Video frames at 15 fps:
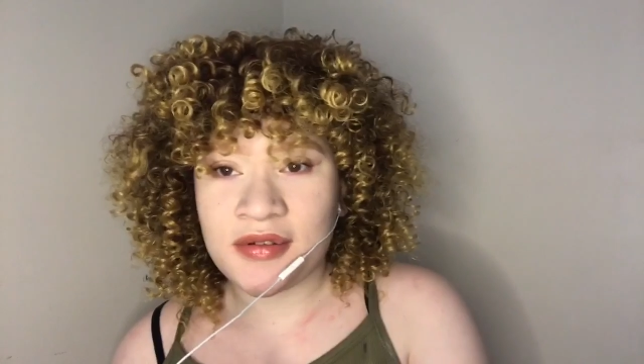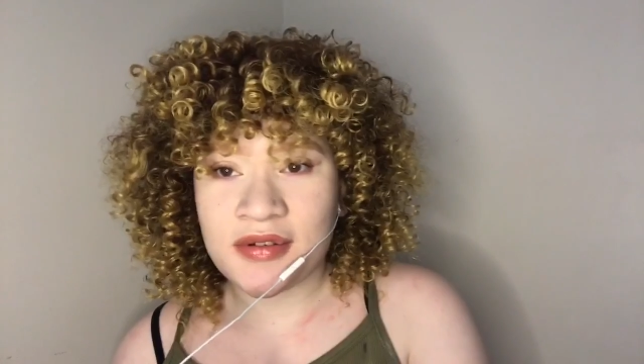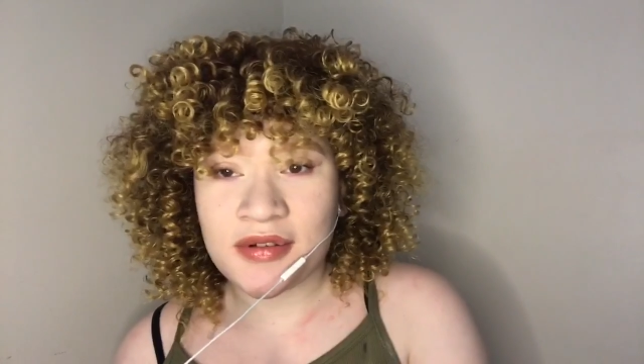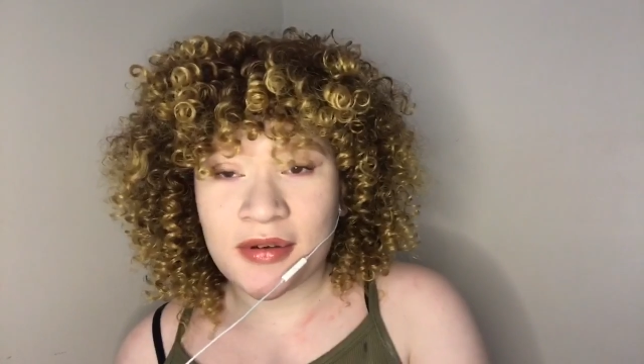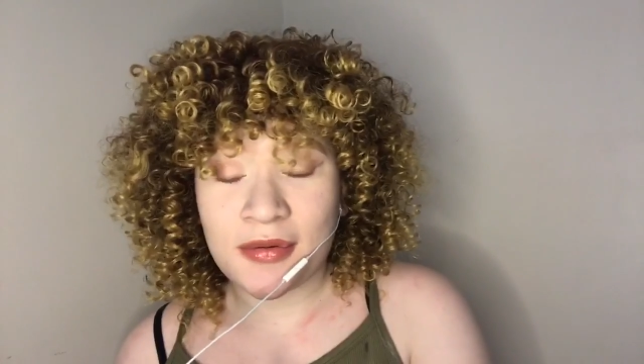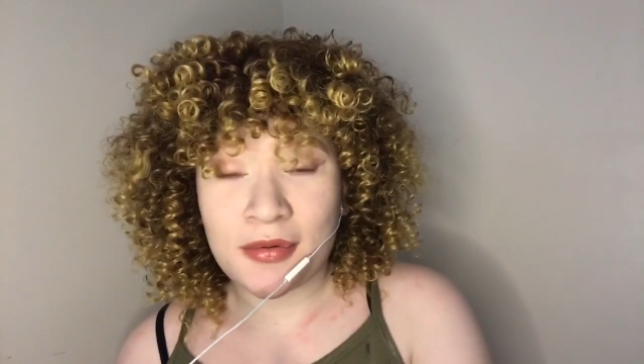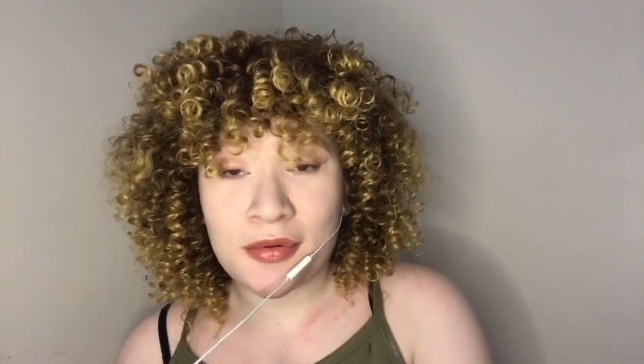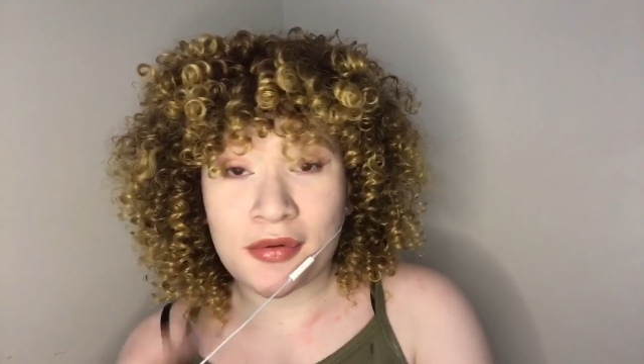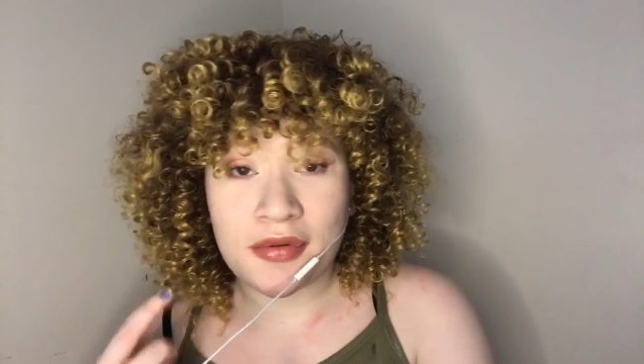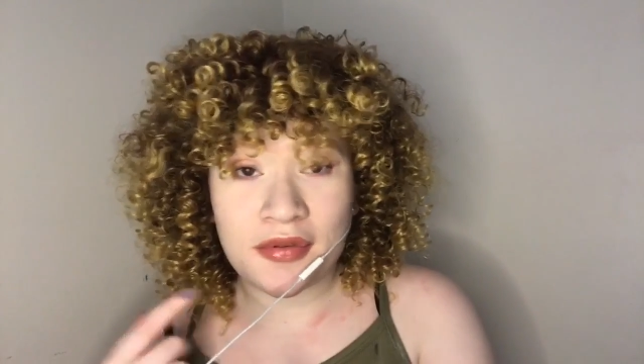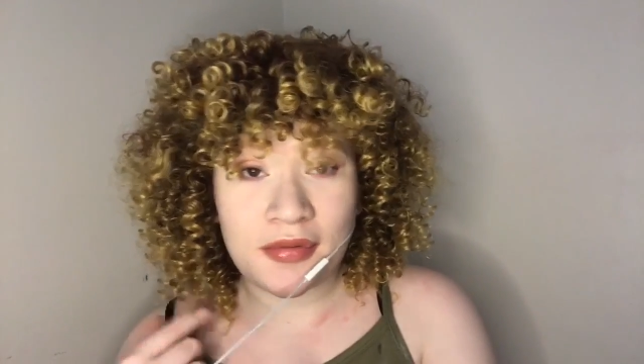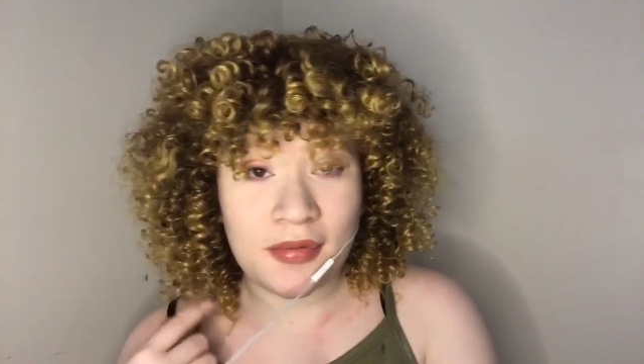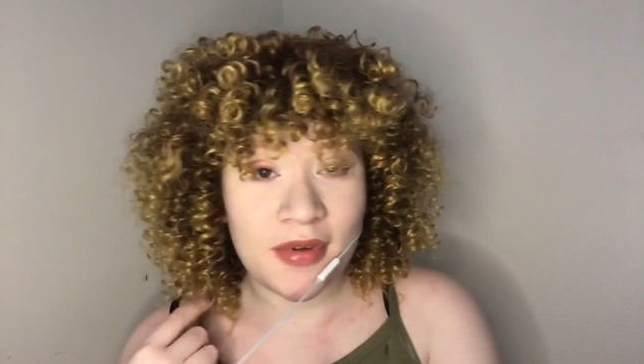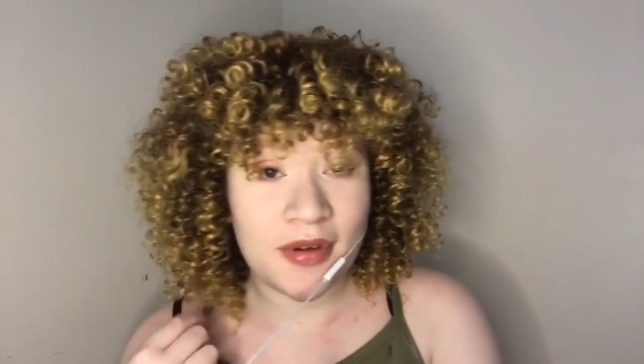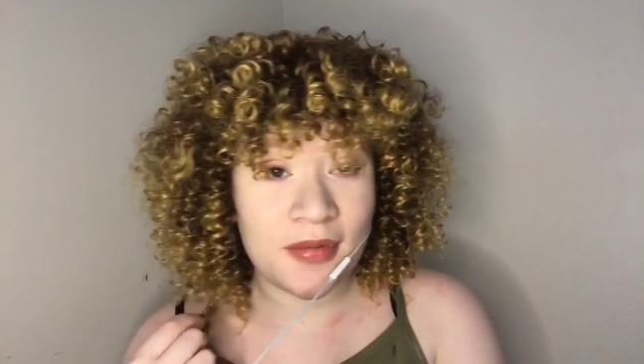
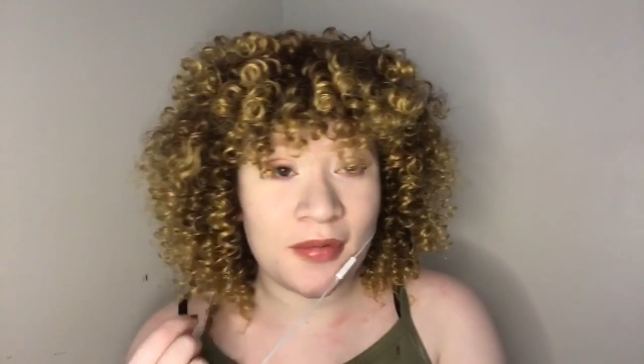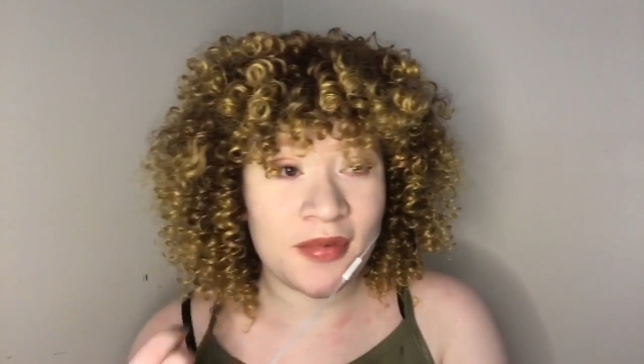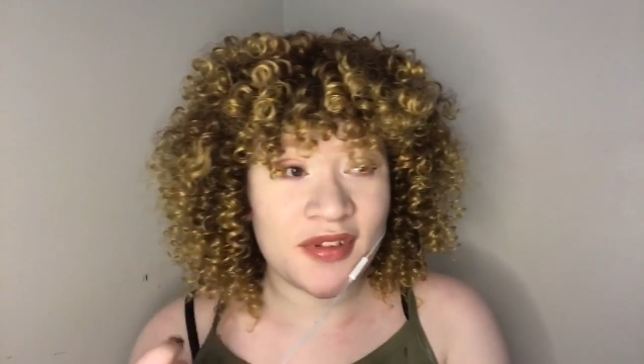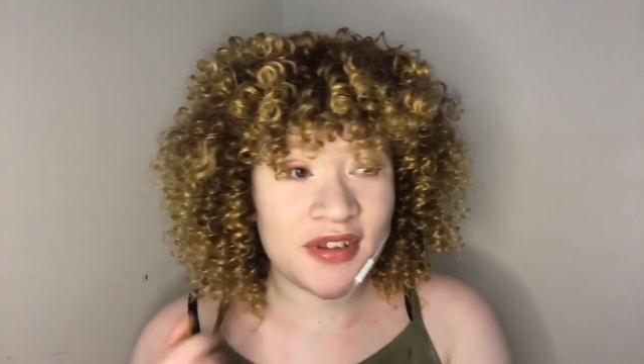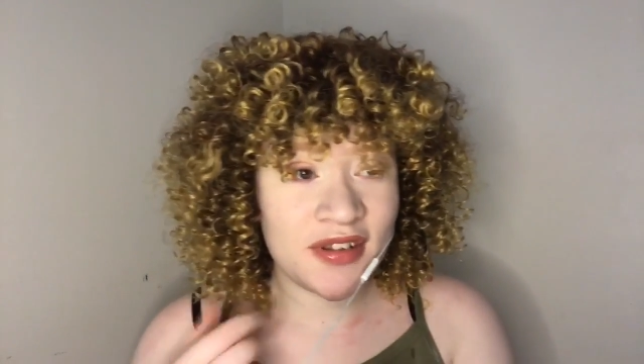goes well with